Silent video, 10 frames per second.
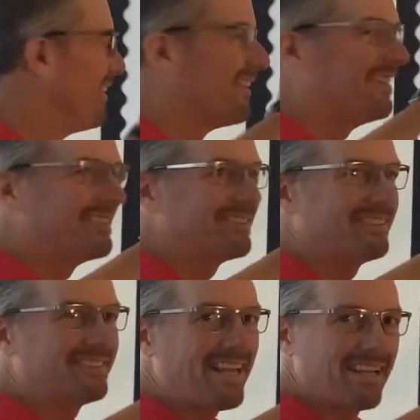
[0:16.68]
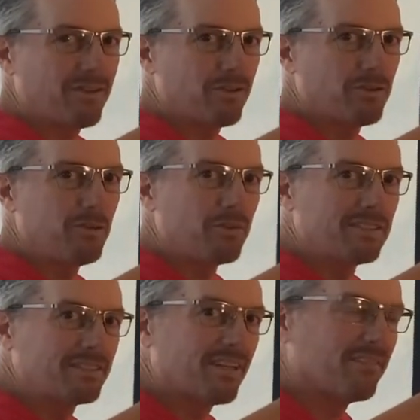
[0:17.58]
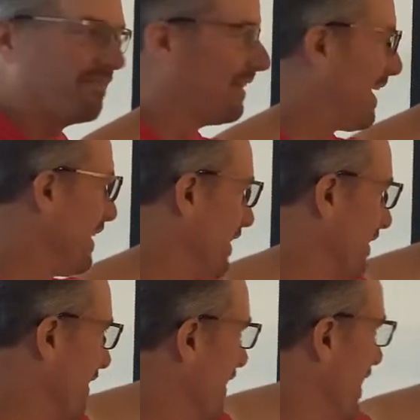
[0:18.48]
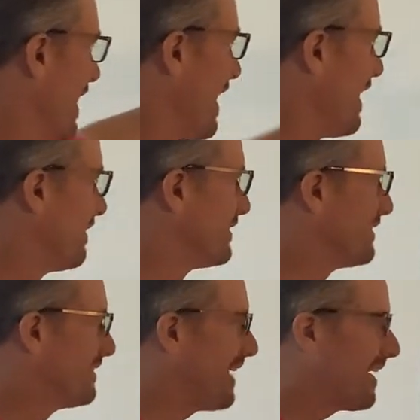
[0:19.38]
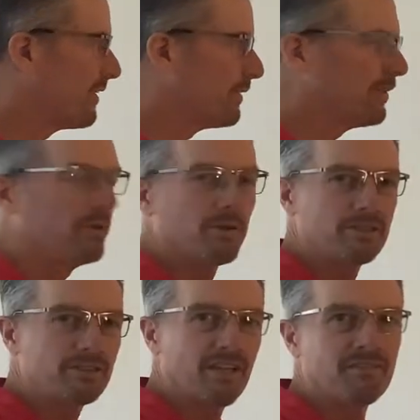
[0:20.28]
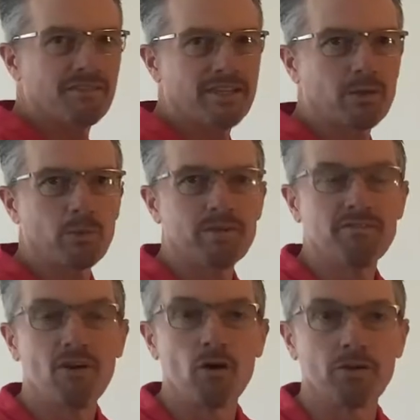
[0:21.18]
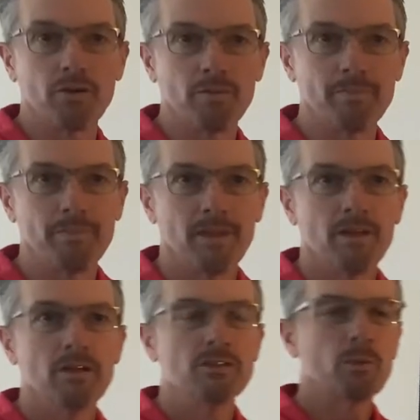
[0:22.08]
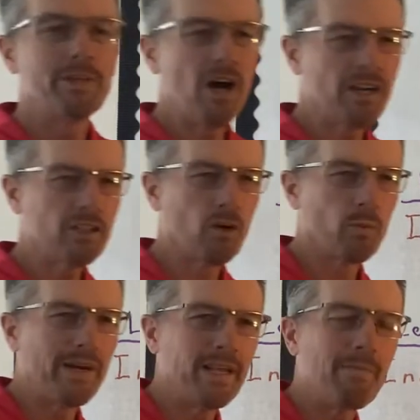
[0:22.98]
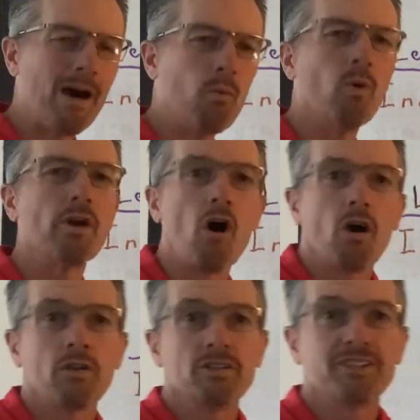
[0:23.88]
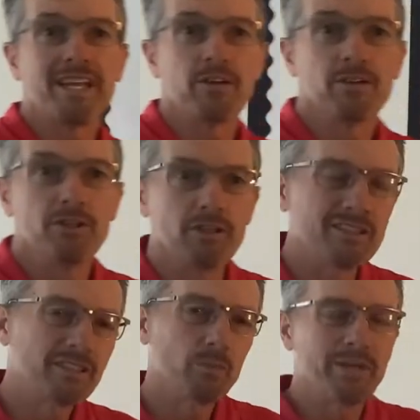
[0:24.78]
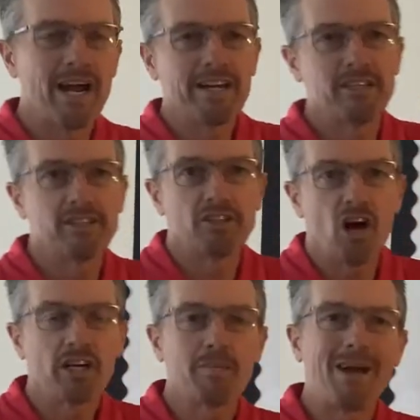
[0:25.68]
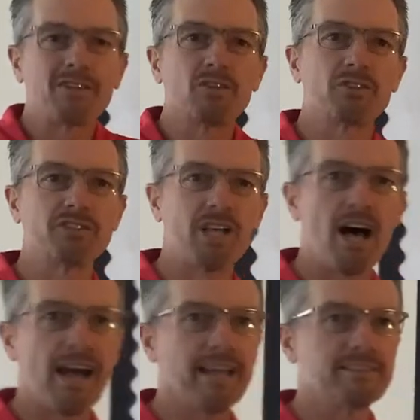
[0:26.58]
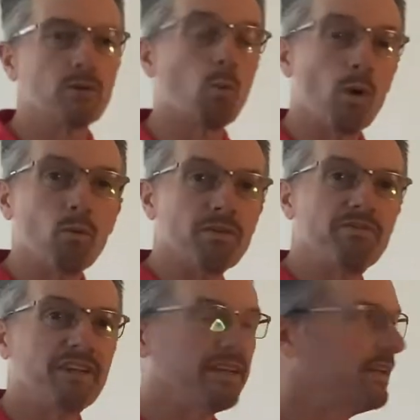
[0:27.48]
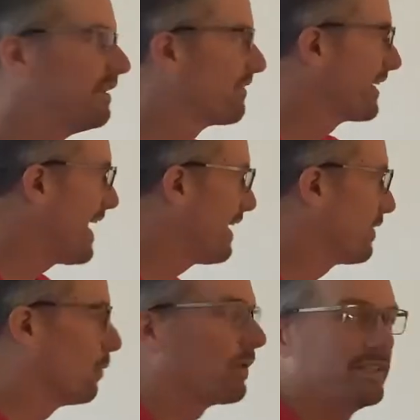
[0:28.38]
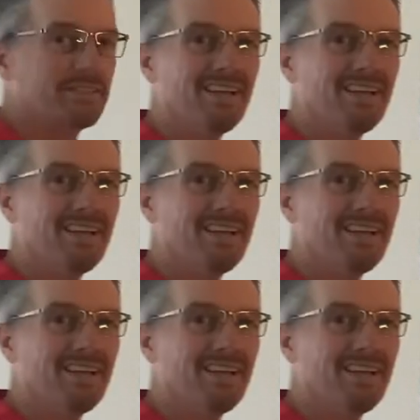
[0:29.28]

the standard units of length and the standard units of liquid volume. So we talked already about what are the standard units, and we kind of talked about their size and what would fit into different categories.